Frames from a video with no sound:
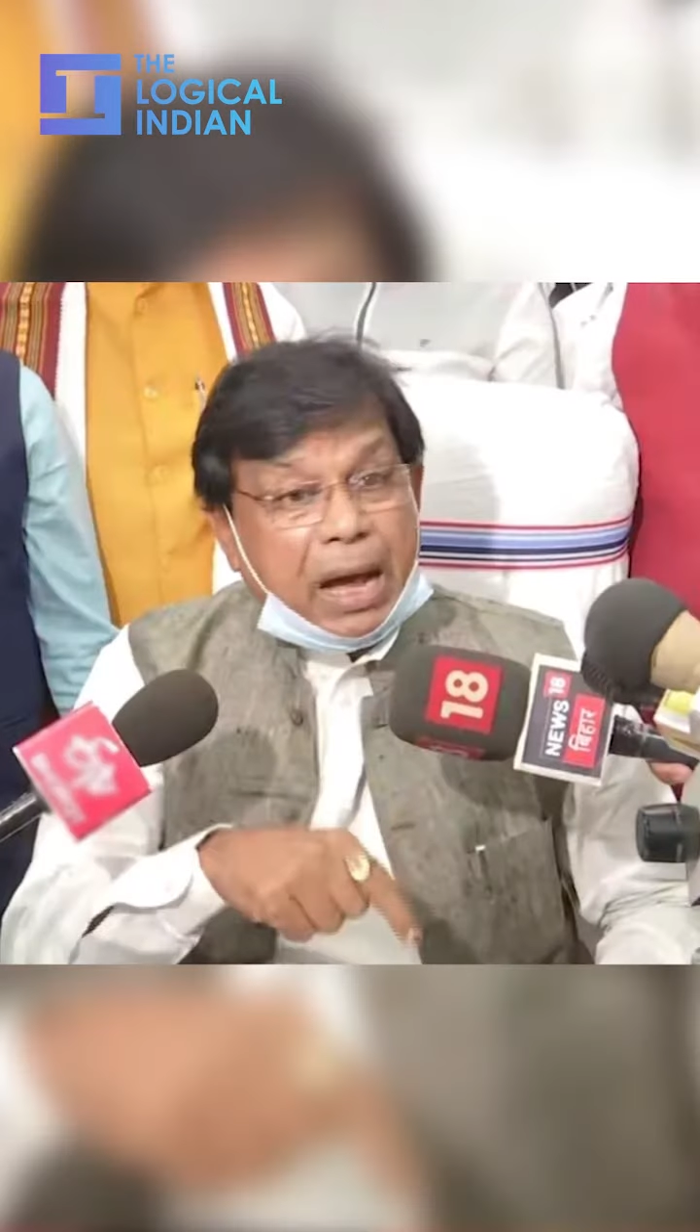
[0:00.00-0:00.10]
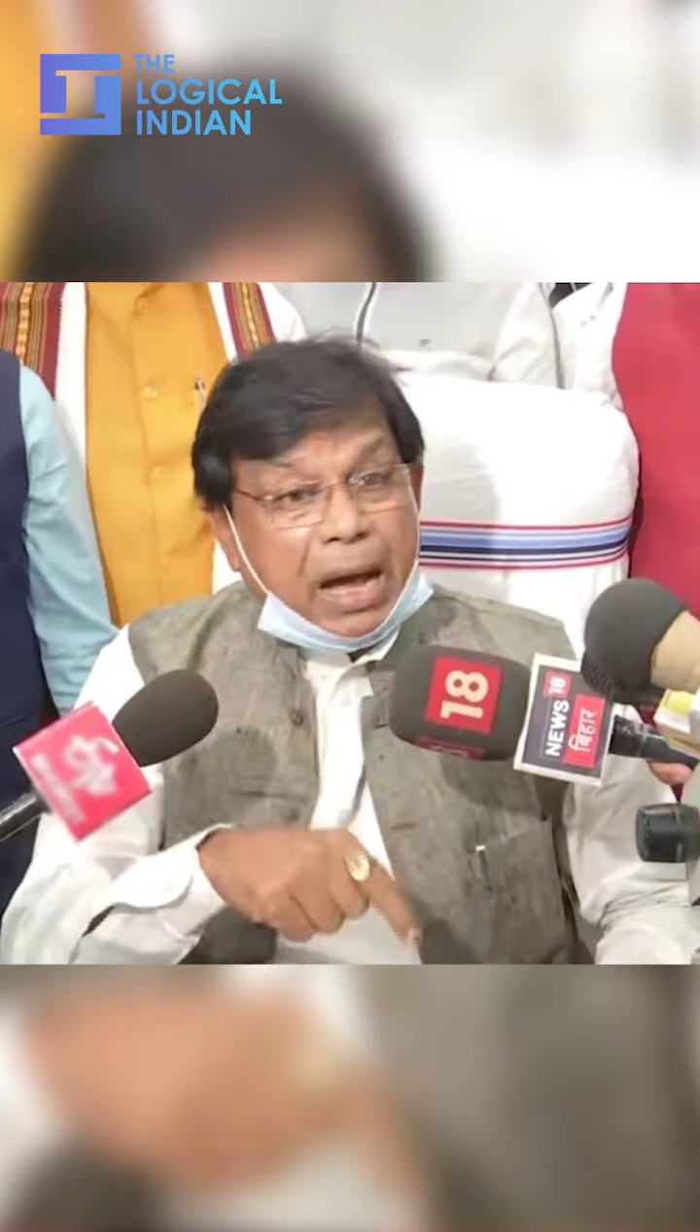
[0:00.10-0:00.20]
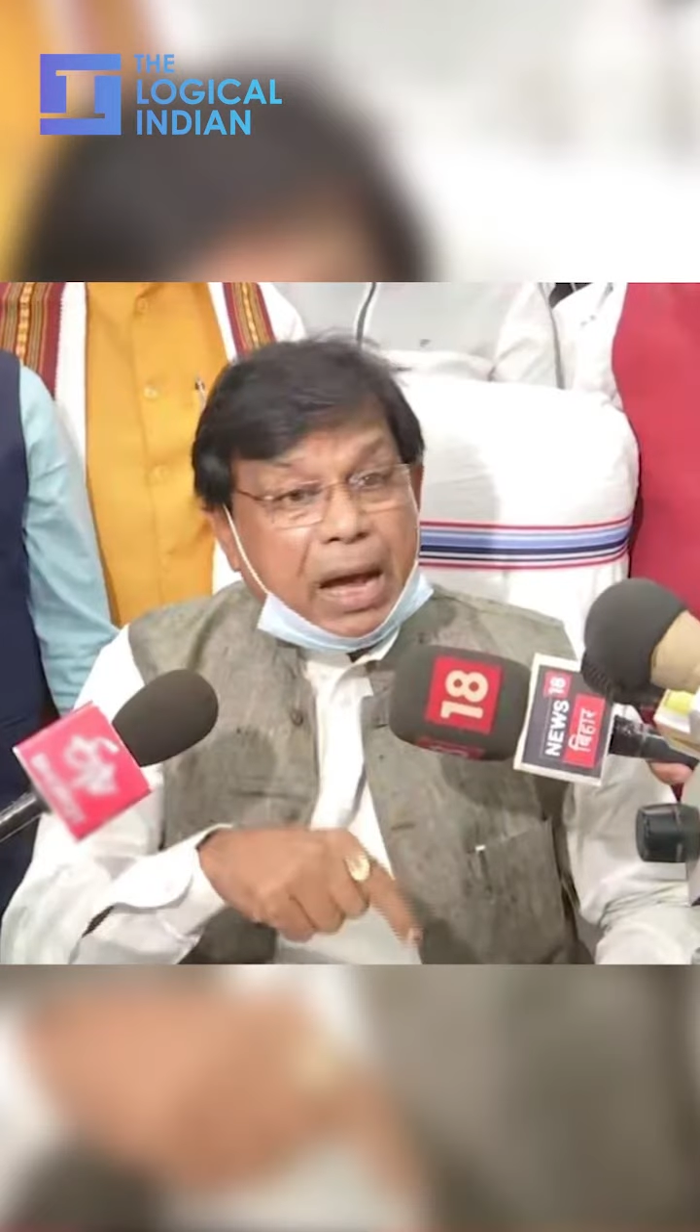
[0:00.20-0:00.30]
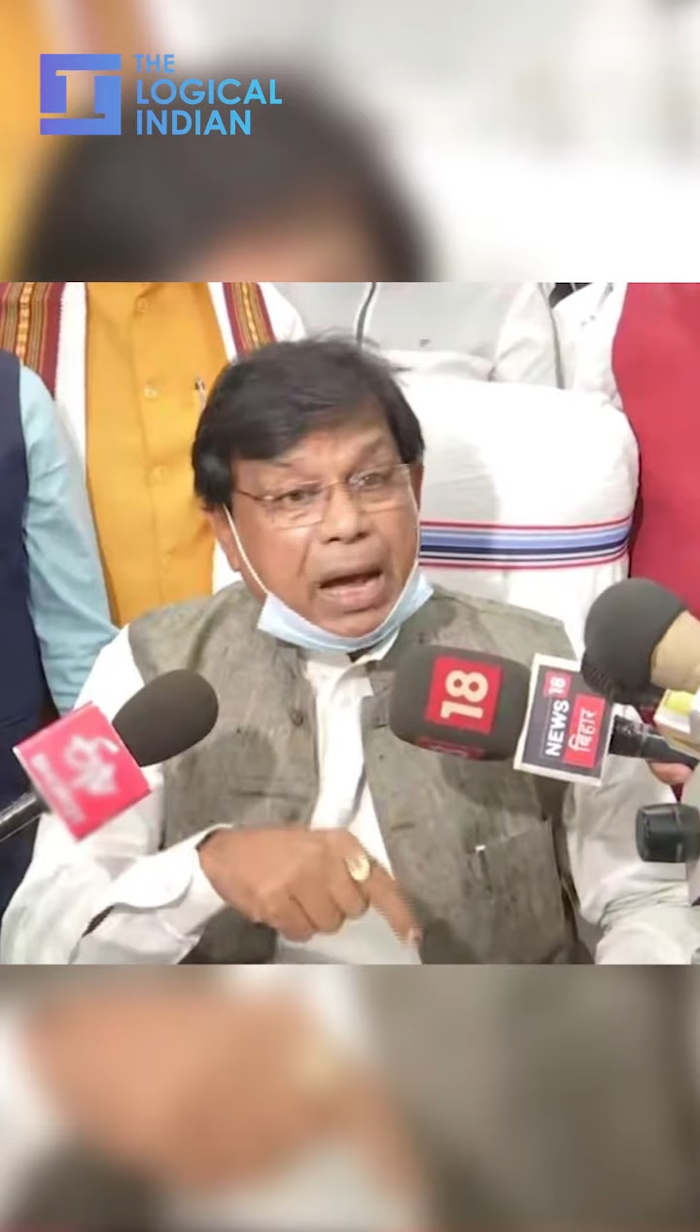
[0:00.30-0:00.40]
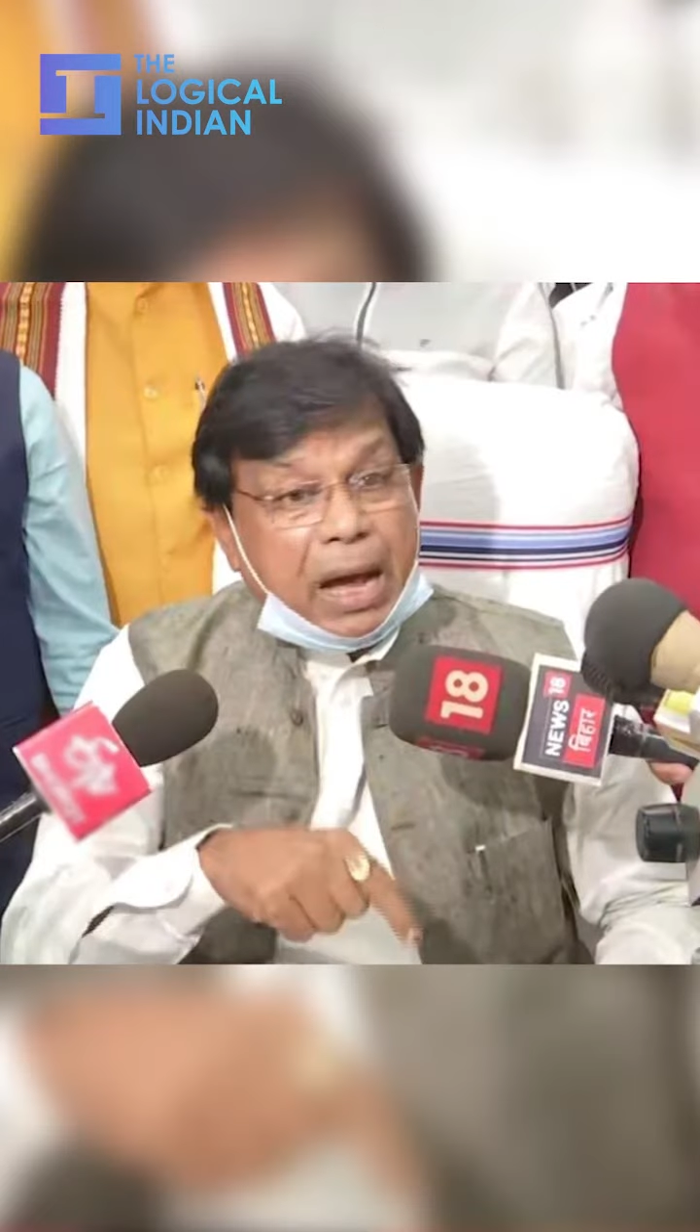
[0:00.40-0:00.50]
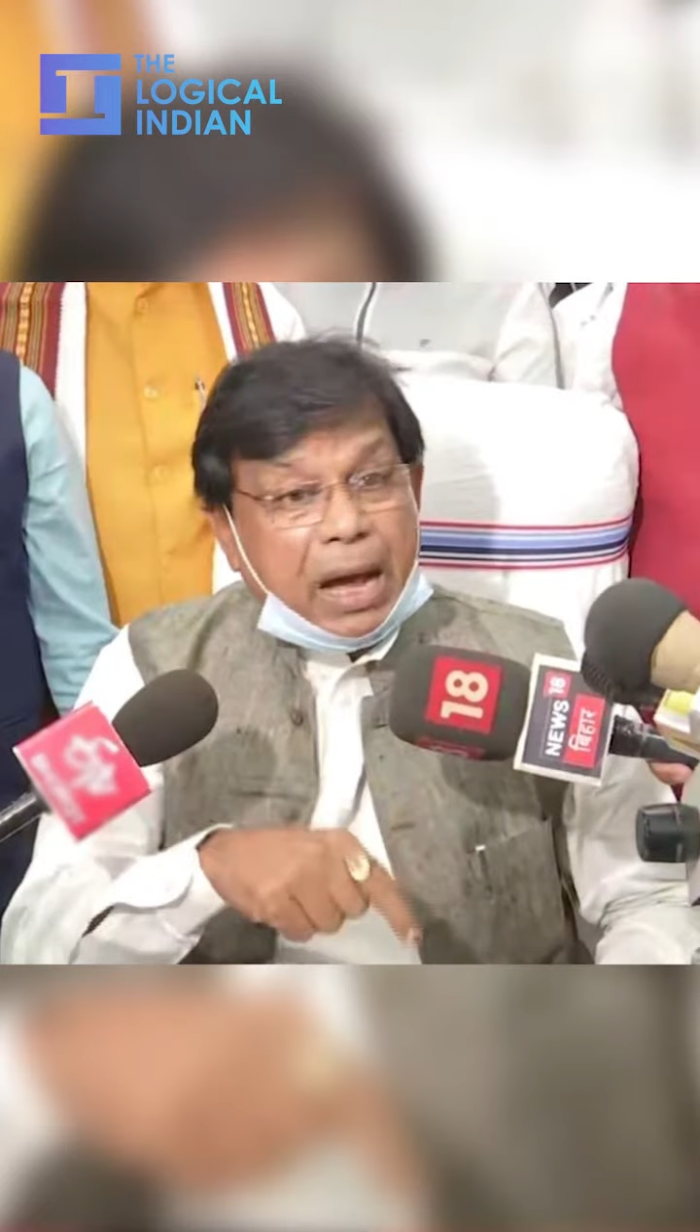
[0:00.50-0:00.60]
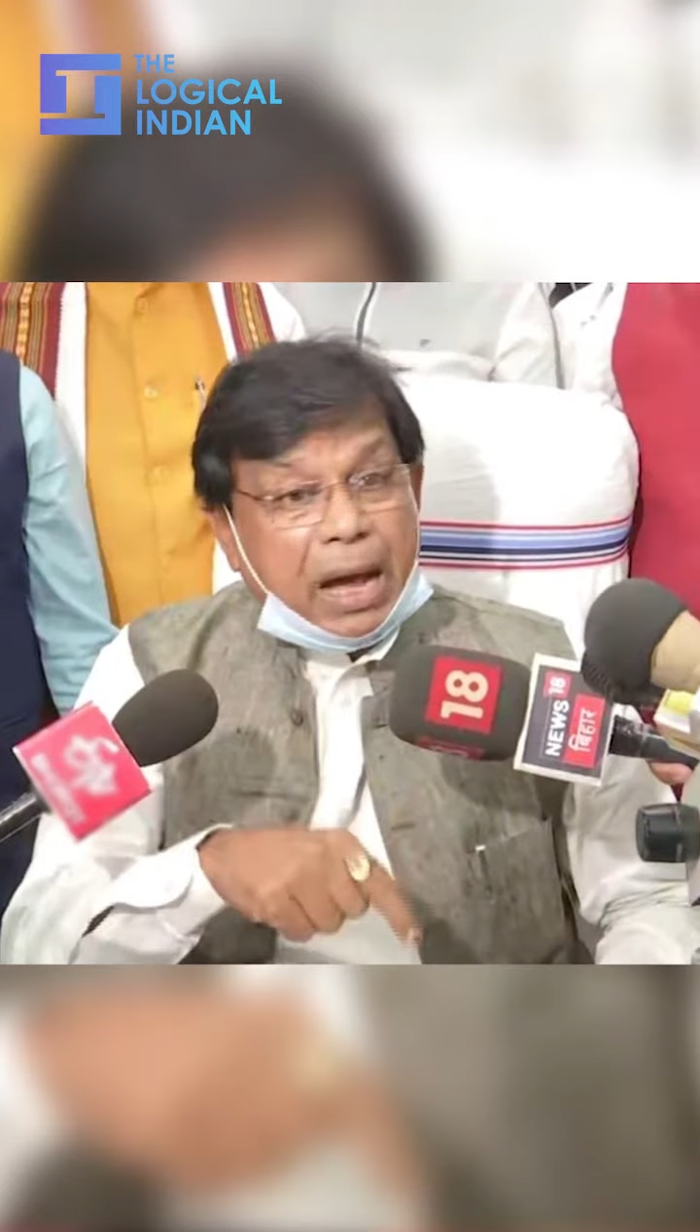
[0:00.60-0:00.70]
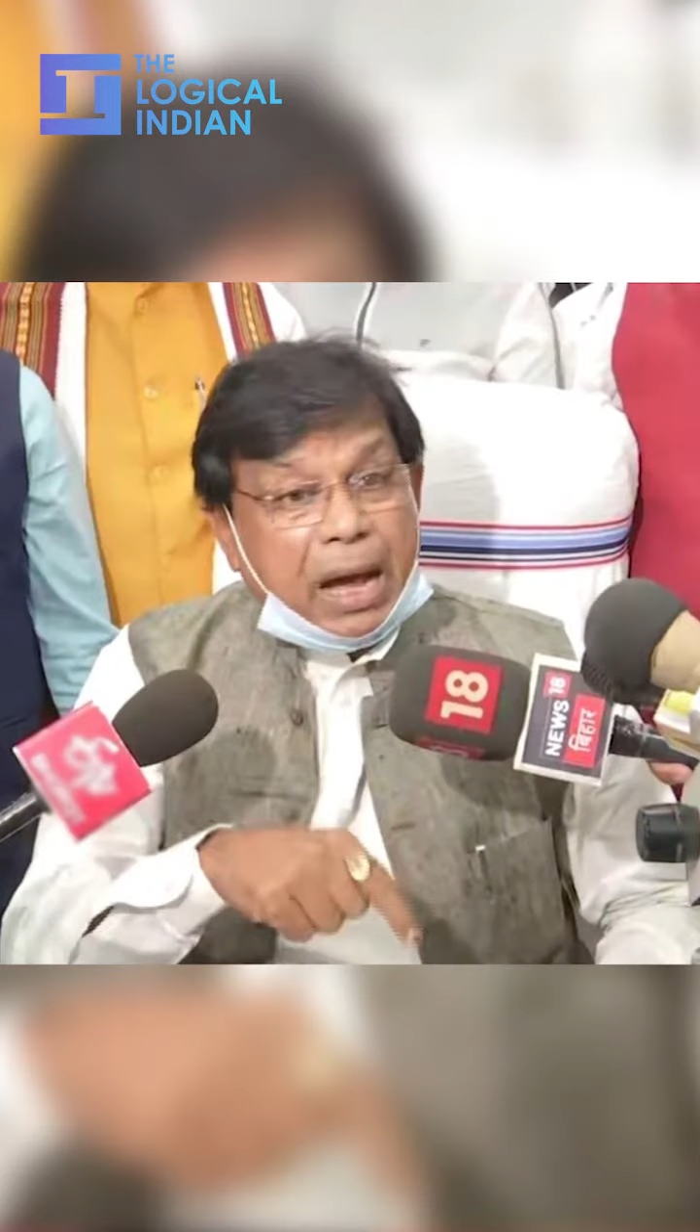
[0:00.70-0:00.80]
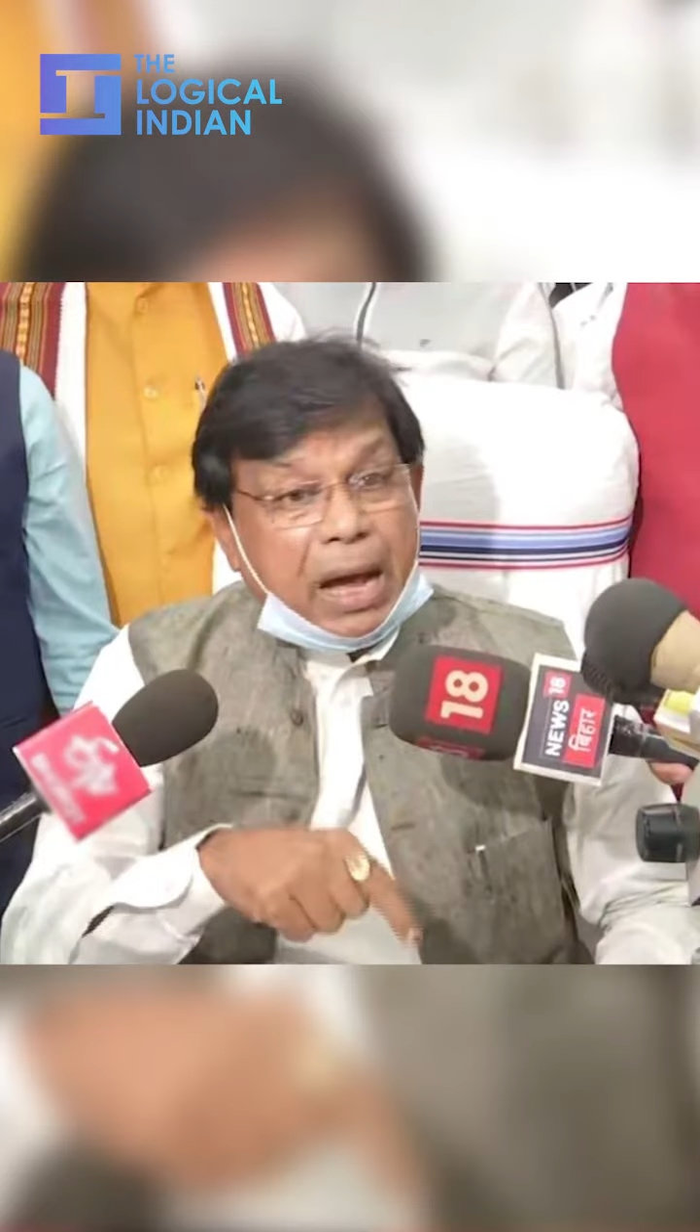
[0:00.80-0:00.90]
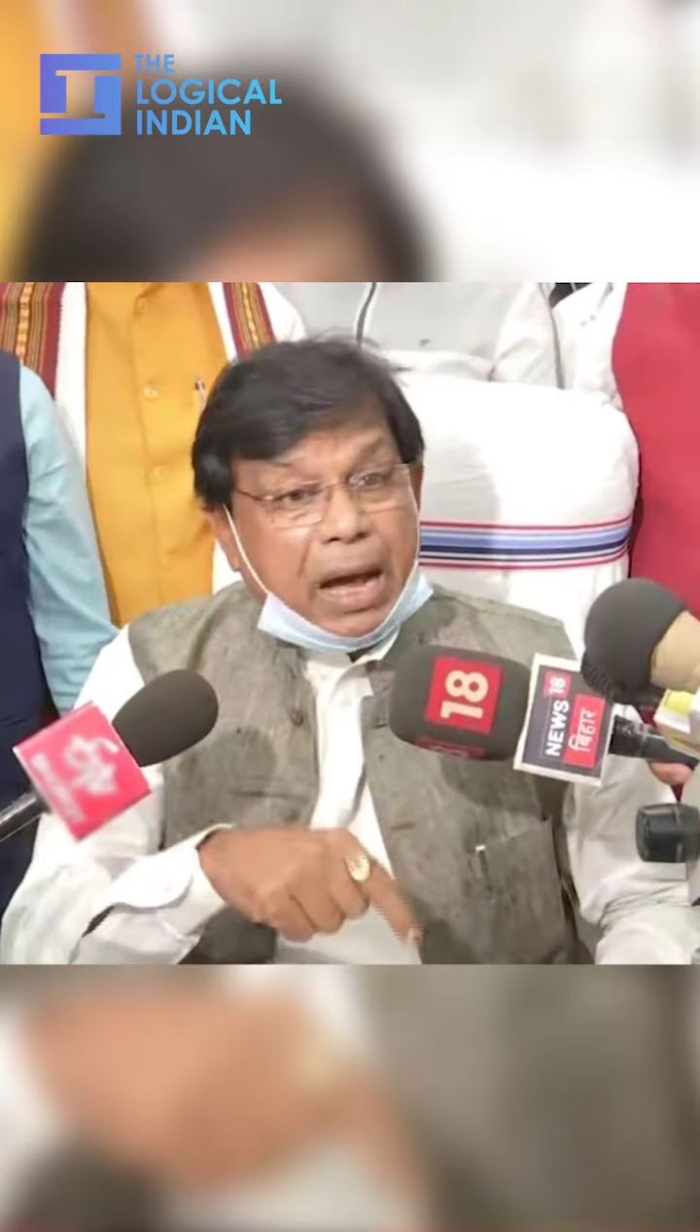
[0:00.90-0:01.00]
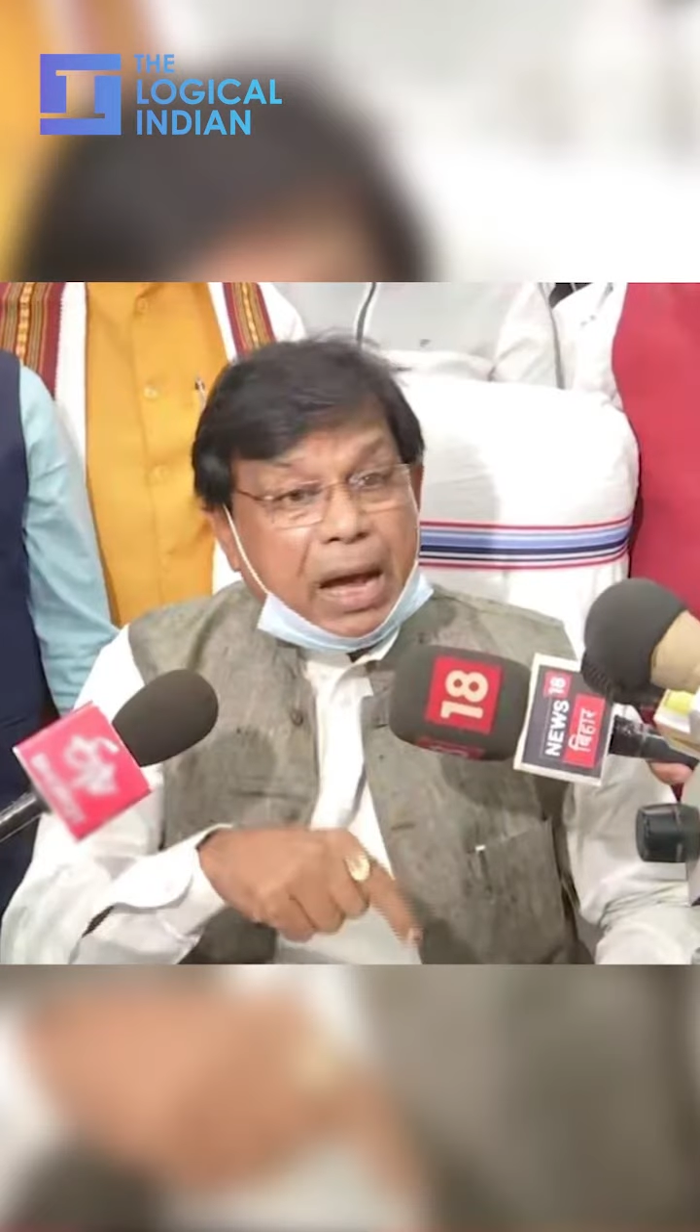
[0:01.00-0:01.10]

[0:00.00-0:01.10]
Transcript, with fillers: a case in